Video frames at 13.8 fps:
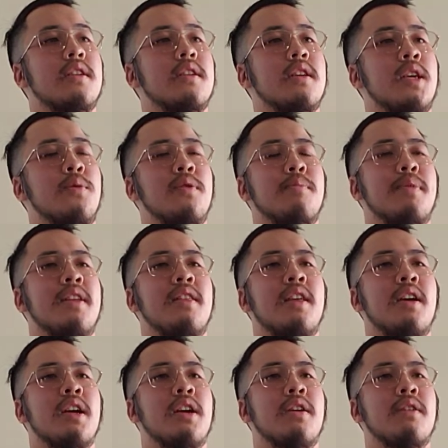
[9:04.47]
He would be
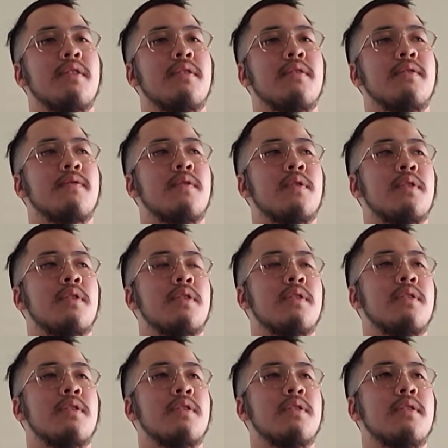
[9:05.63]
there for
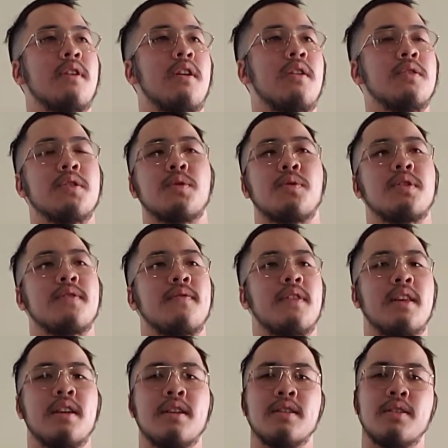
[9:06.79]
all sorts of
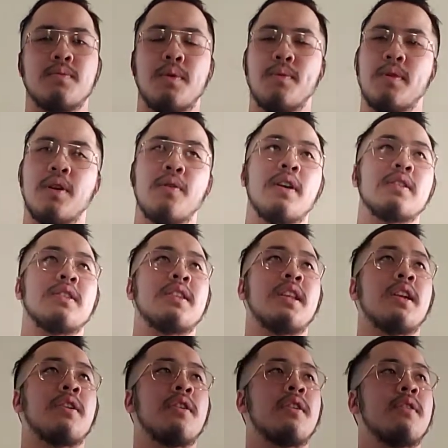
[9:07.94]
things. We would go out to
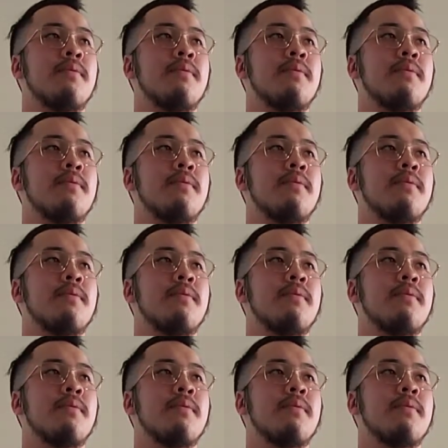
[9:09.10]
dinner.